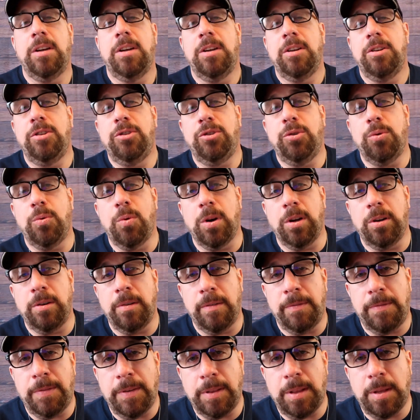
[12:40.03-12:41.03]

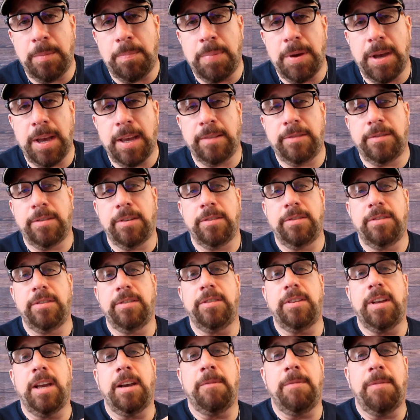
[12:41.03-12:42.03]
250 pesos
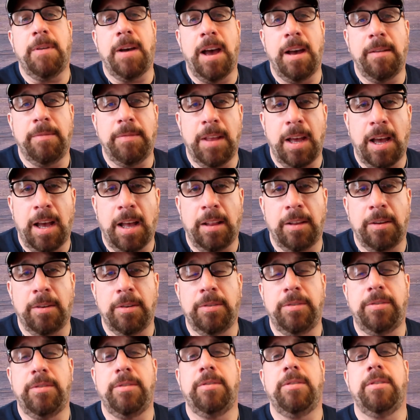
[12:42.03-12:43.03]
is like
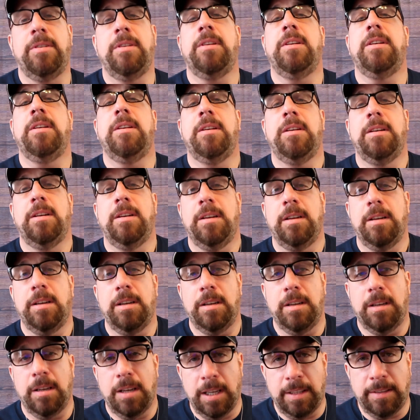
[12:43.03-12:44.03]
$5,
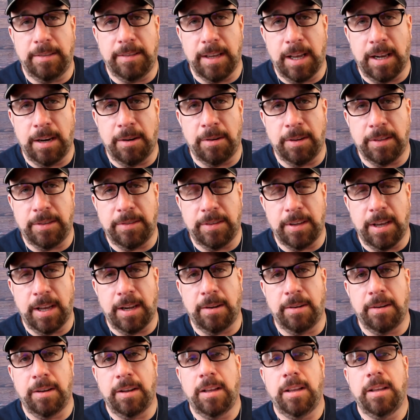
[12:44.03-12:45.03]
etc.,
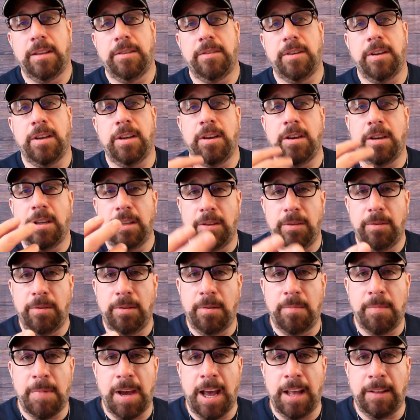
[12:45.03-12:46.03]
etc. So you can do
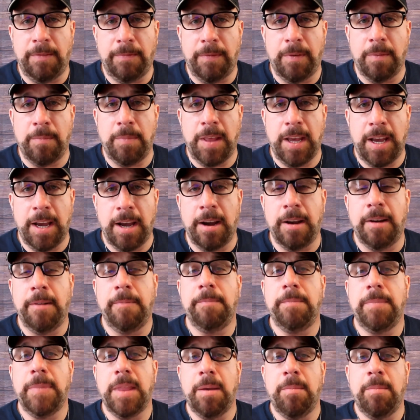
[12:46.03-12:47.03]
the math from
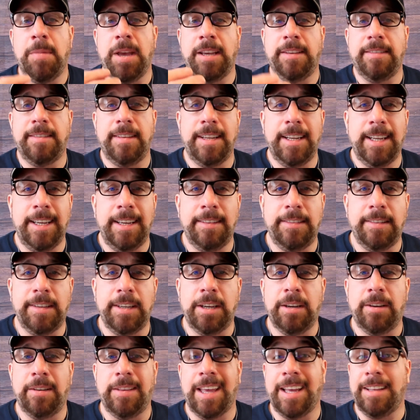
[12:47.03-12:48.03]
there. It makes it
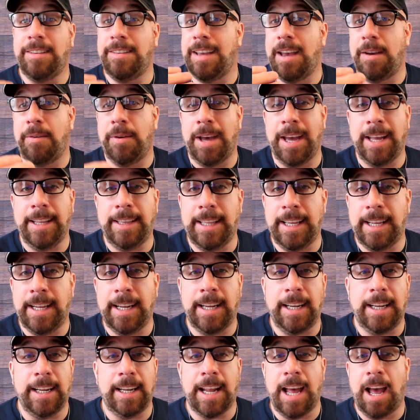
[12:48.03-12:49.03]
easier. That's how I did
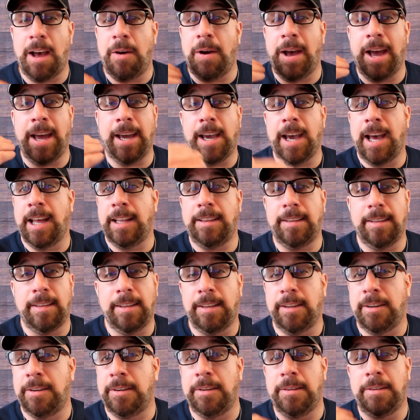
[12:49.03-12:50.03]
it, how I got to
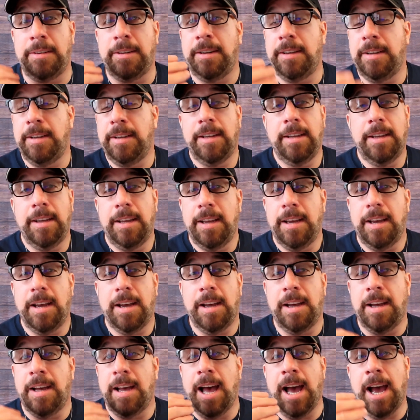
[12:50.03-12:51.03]
learn.
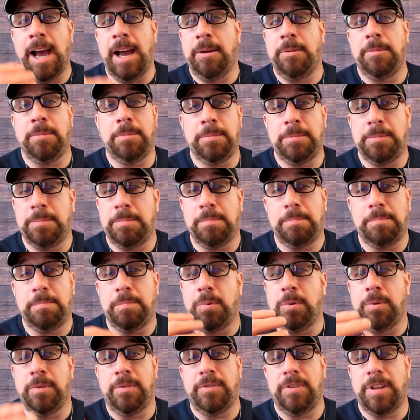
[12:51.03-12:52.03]
I
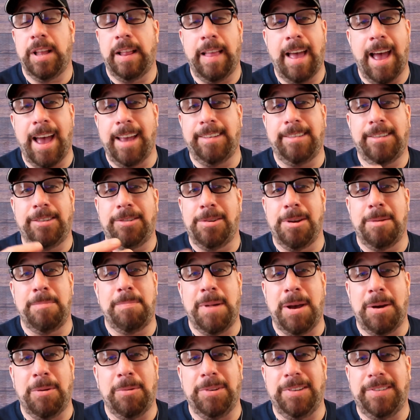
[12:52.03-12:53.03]
was the last trip
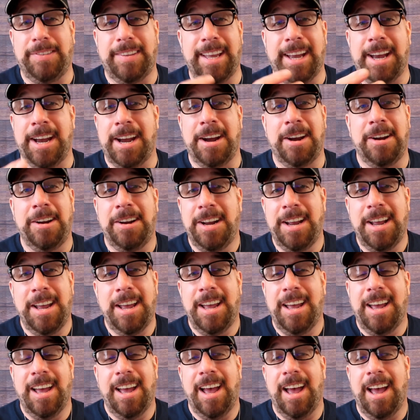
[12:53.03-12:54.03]
I was there.
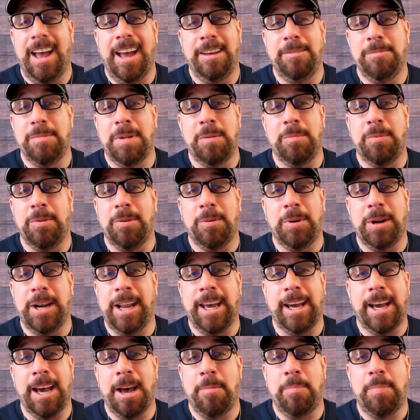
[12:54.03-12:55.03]
I remember when
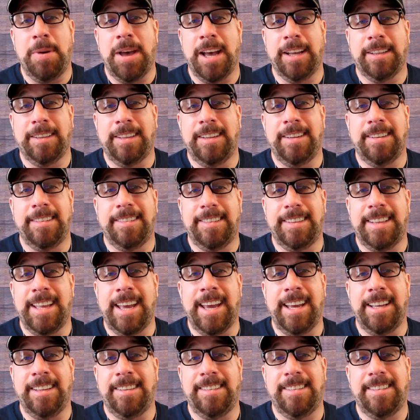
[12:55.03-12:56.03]
I got back to the
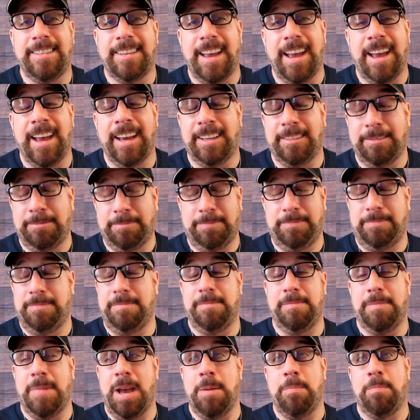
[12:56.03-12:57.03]
States,
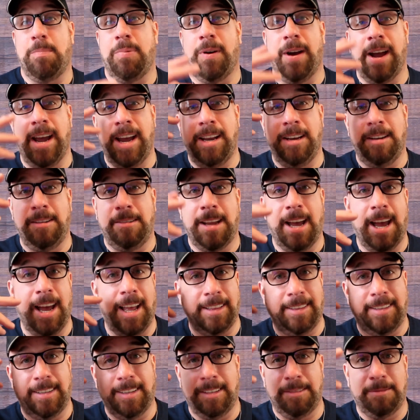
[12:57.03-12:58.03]
my brain
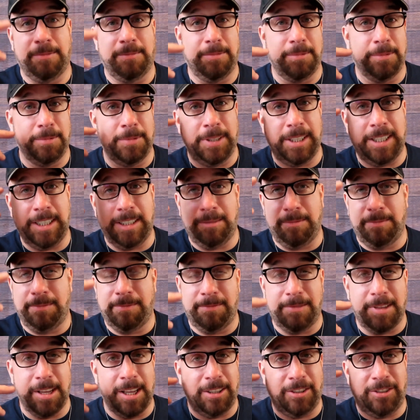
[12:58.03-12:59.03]
had to
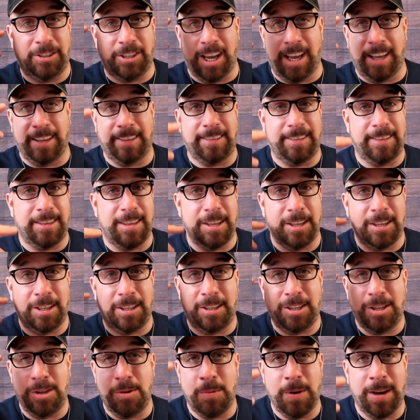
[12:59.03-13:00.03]
readjust
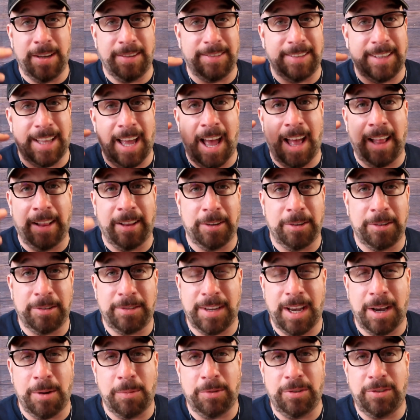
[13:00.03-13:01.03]
to US dollars.
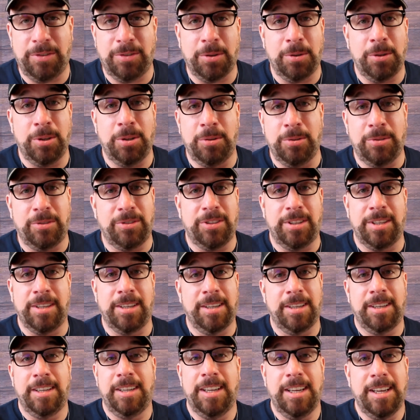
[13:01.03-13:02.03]
I was so used
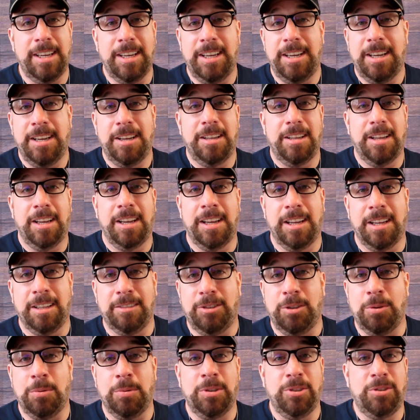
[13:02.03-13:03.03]
to
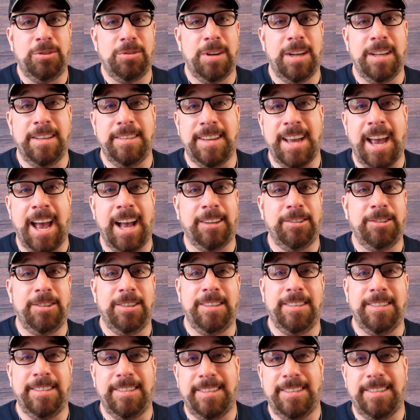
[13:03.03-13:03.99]
doing transactions